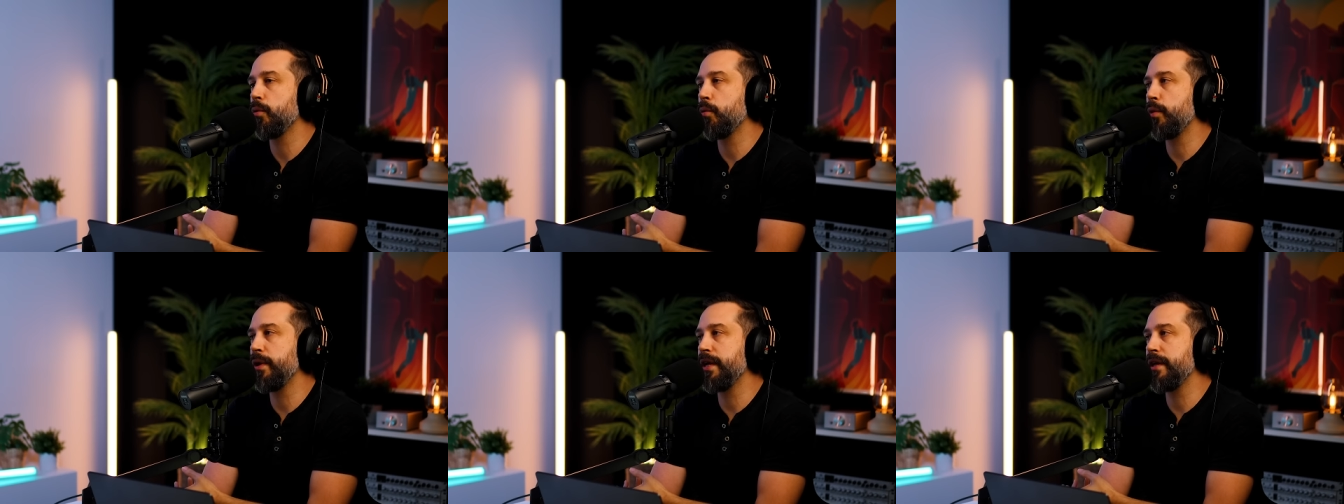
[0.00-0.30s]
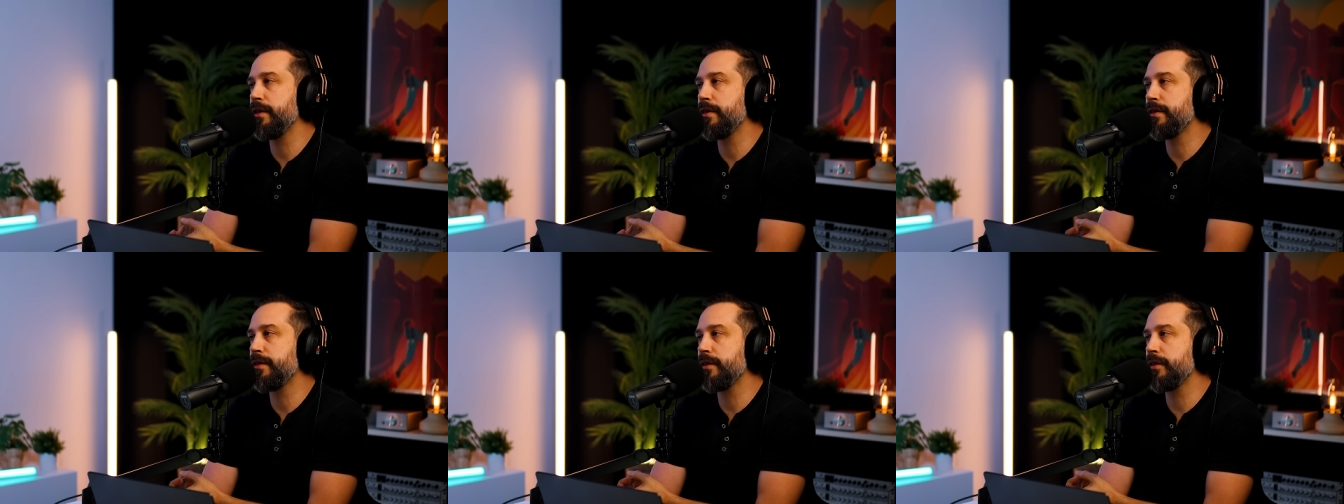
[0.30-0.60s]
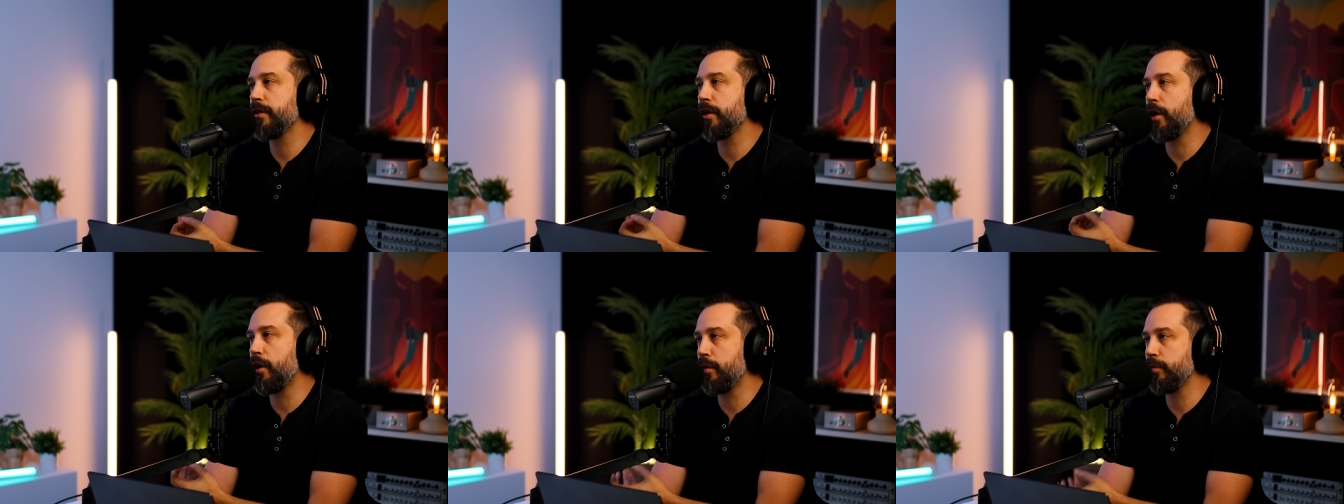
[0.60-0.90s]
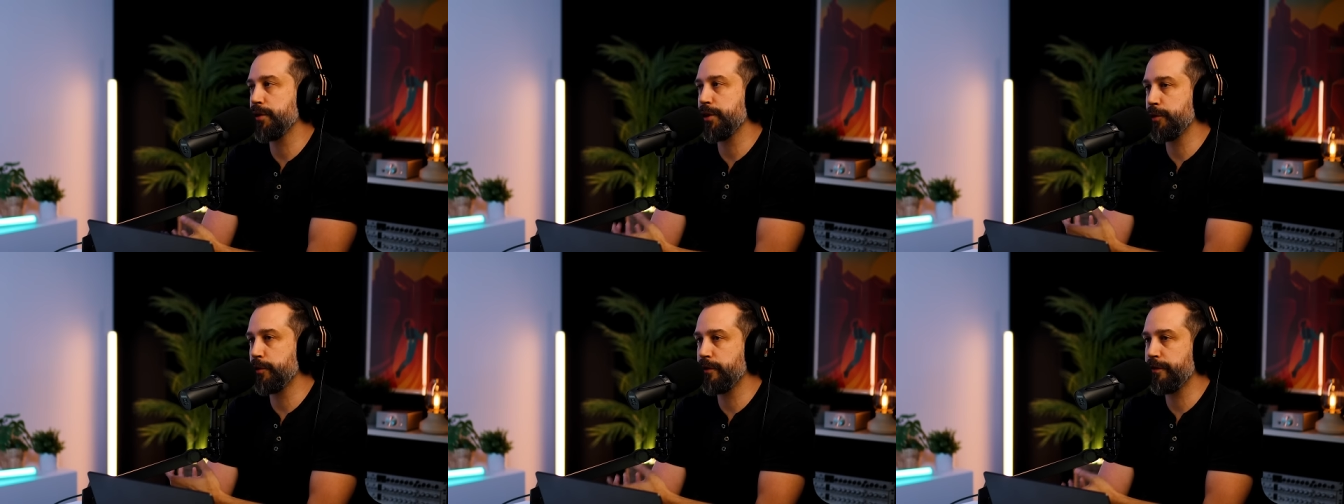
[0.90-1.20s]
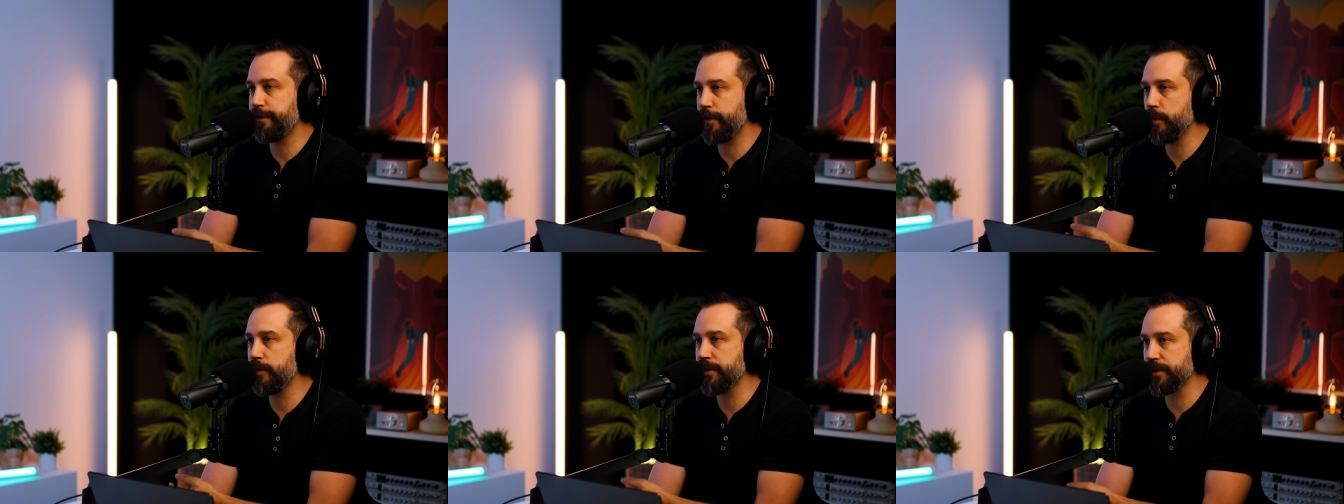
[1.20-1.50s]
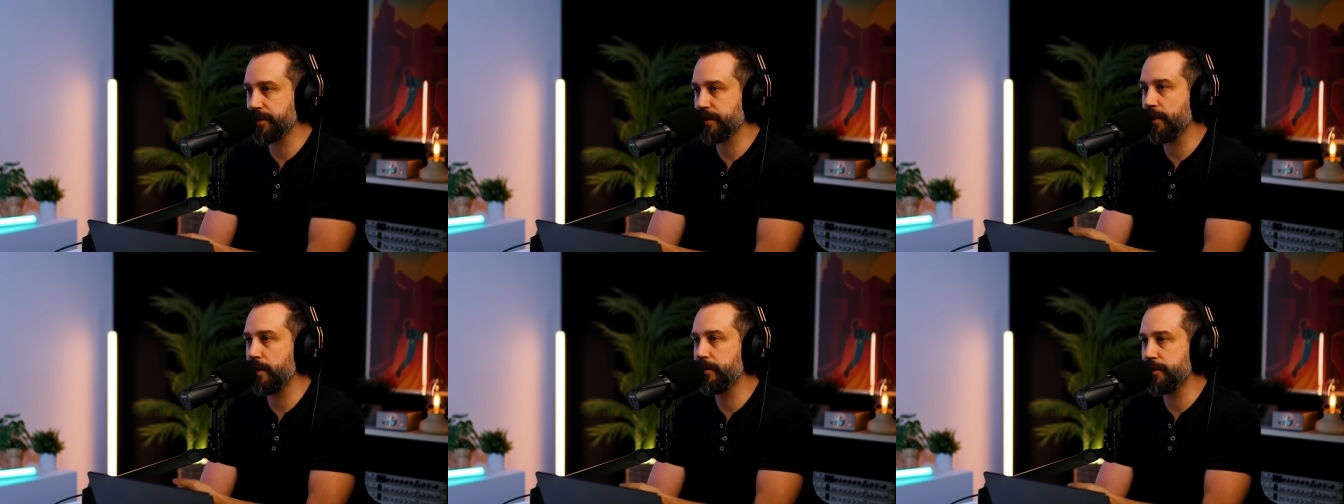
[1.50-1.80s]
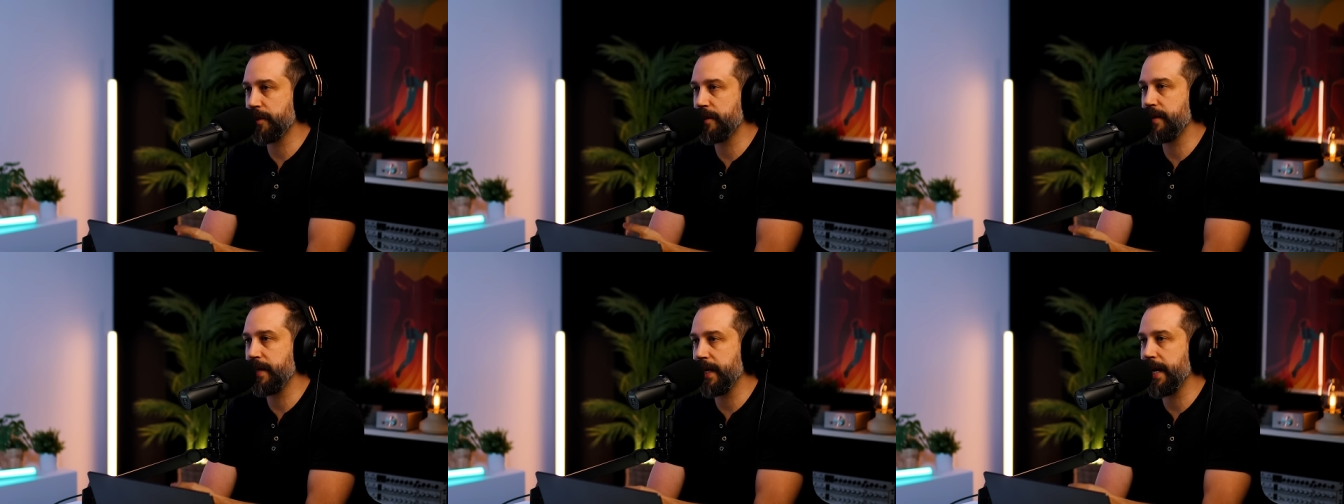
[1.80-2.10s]
with the whole UFO
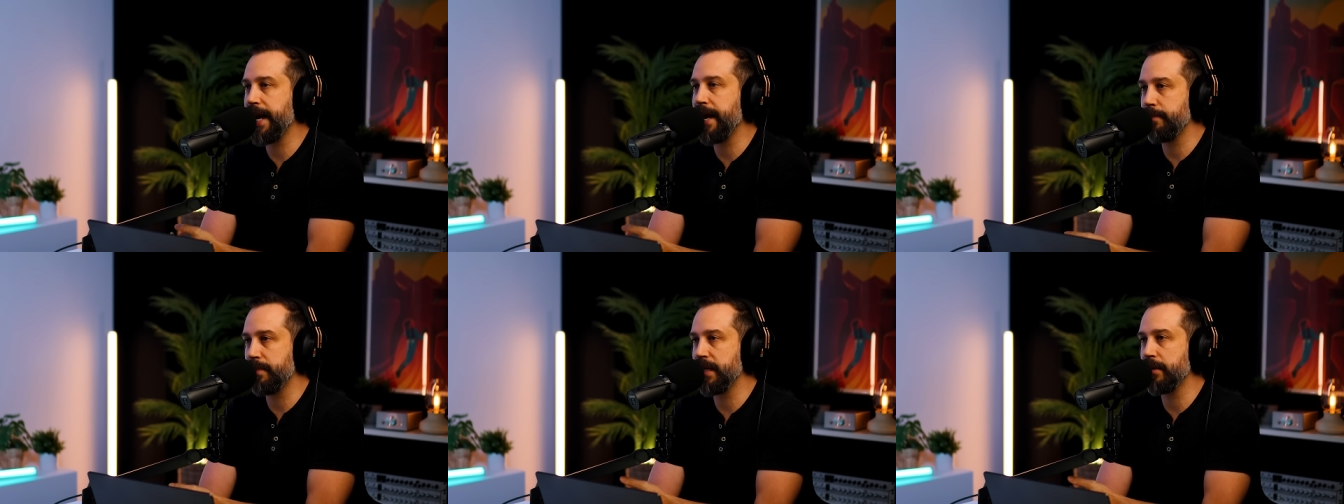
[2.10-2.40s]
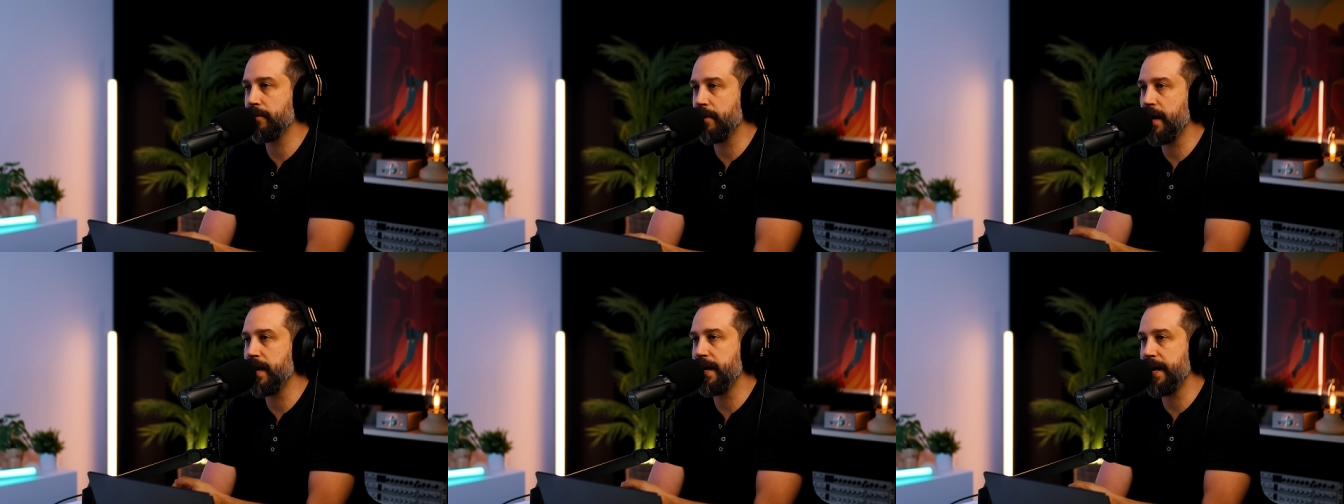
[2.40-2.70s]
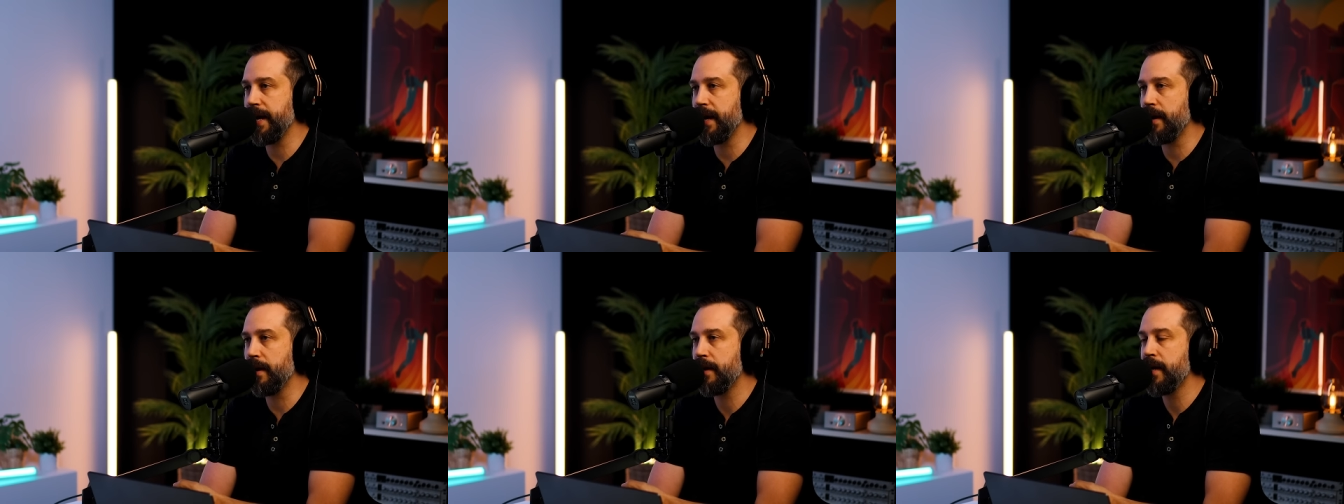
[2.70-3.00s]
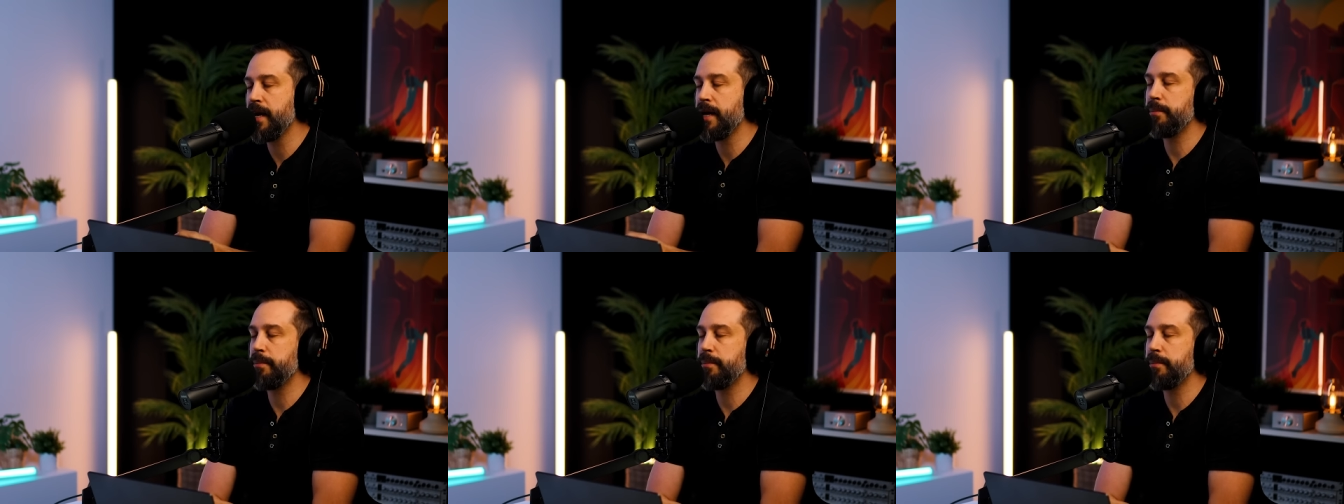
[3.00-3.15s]
disclosure thing happening right now,